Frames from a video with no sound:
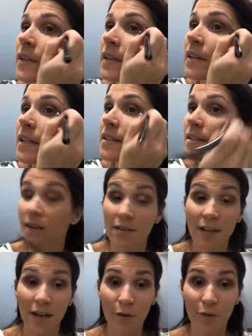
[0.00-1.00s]
Let's
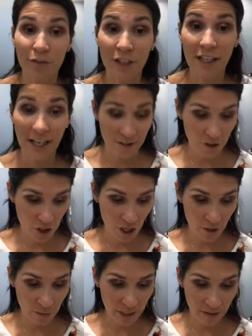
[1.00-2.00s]
start that over again,
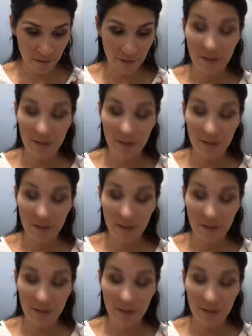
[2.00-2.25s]
shall we?